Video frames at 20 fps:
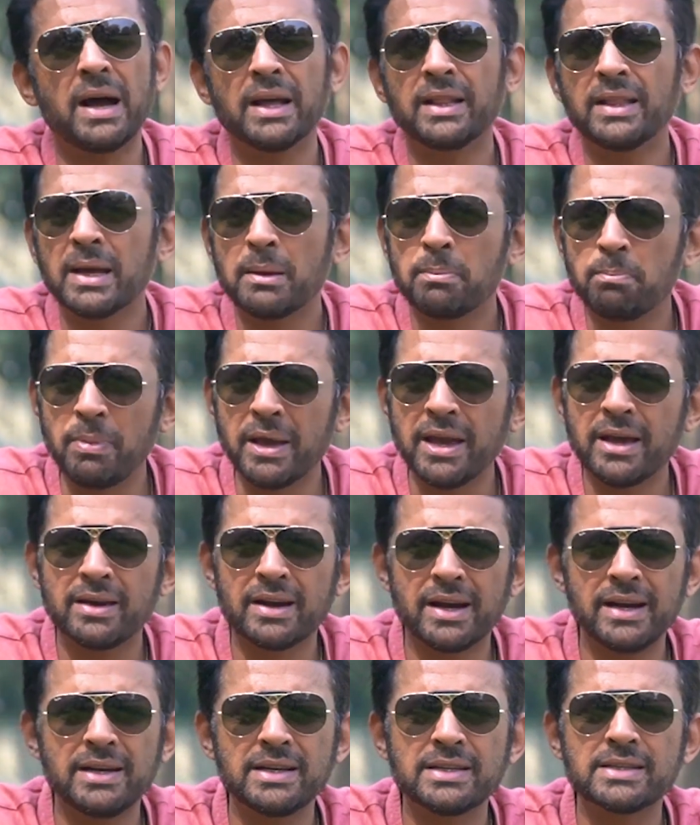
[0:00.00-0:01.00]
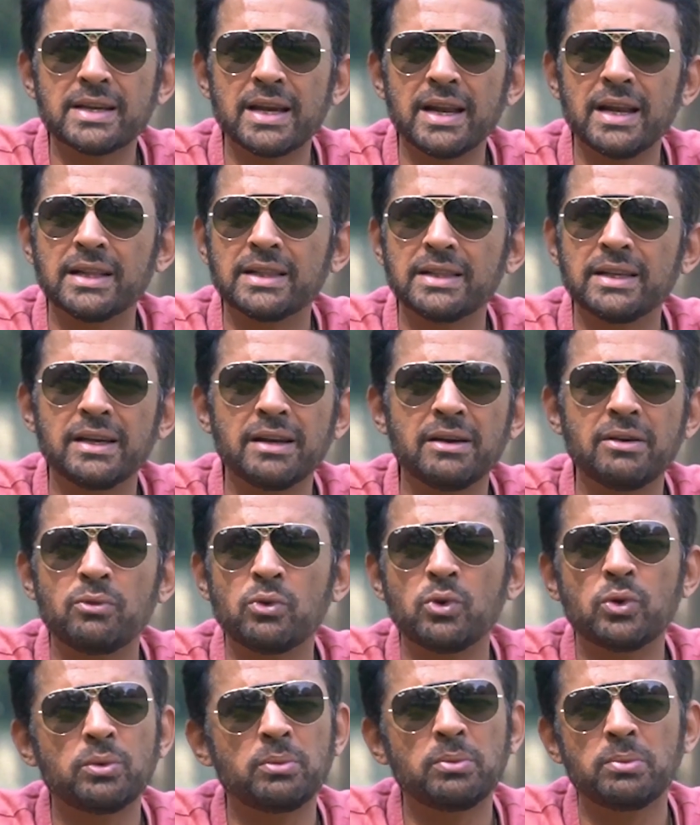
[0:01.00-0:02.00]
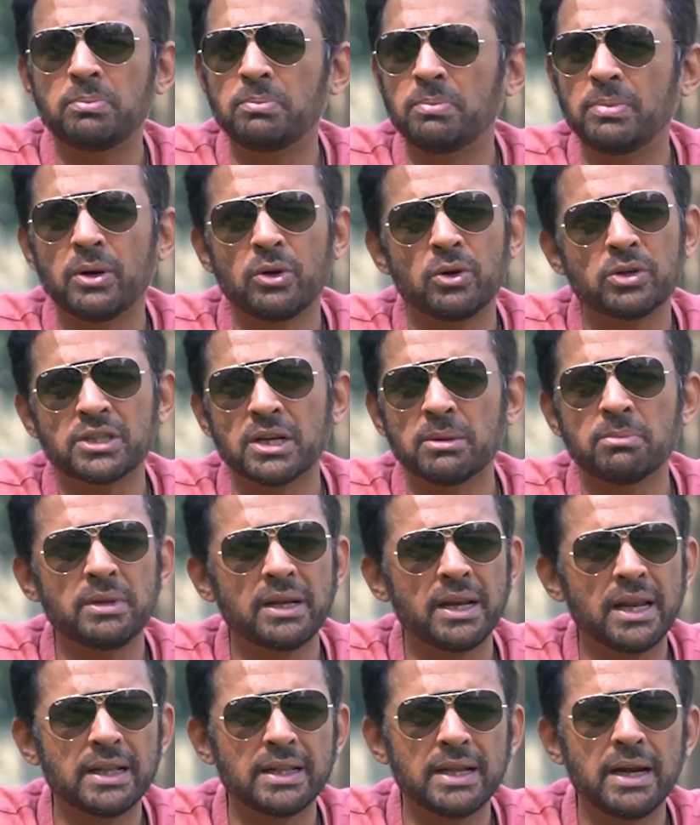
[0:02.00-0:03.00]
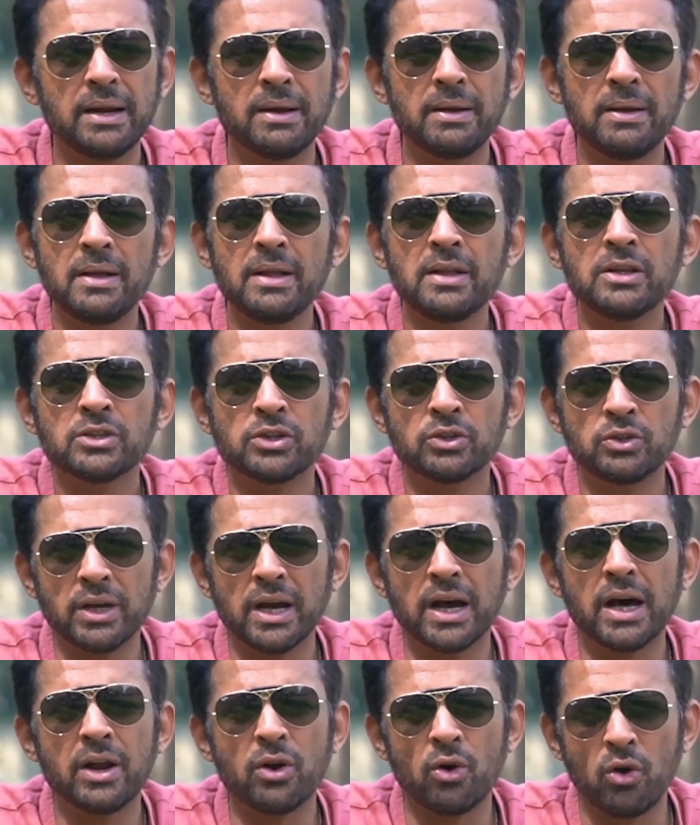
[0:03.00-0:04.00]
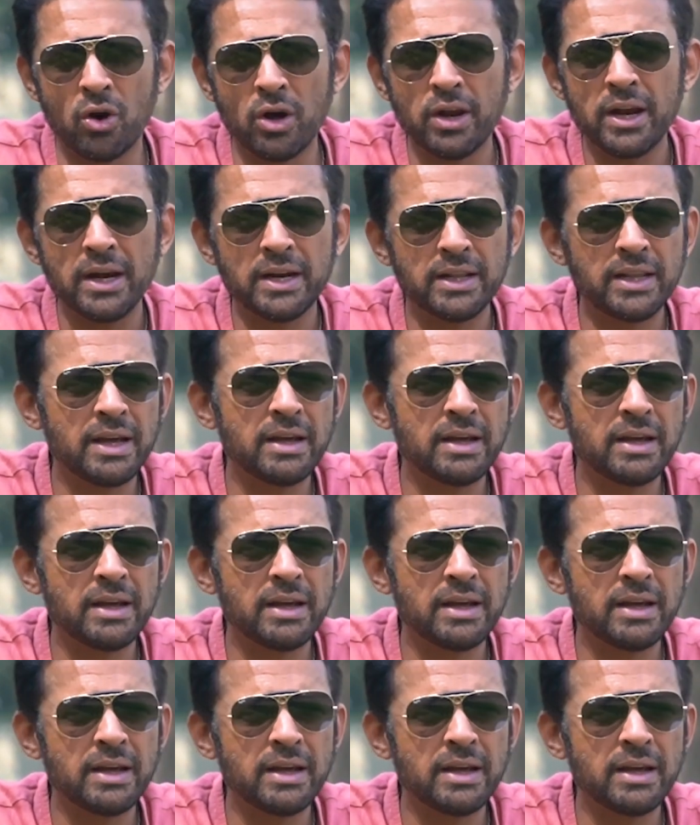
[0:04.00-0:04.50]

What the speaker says: I think pink riders kehlate hain wo, or something like that. So they are on it.